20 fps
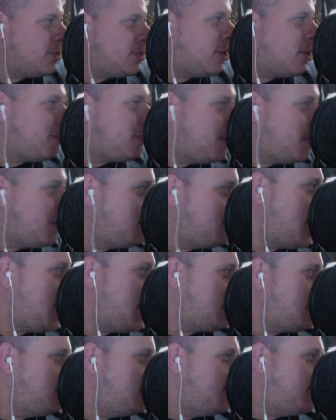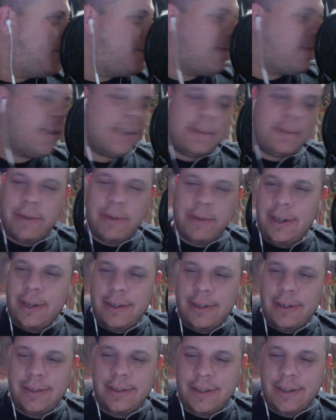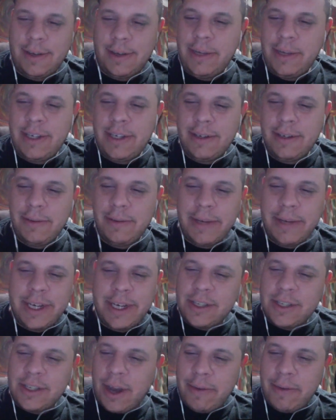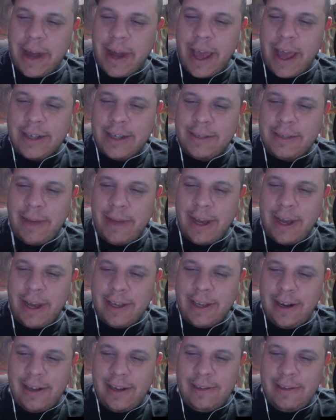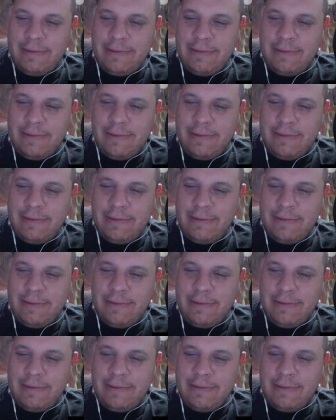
about Black Mirror first, but can we just start with Ex Machina?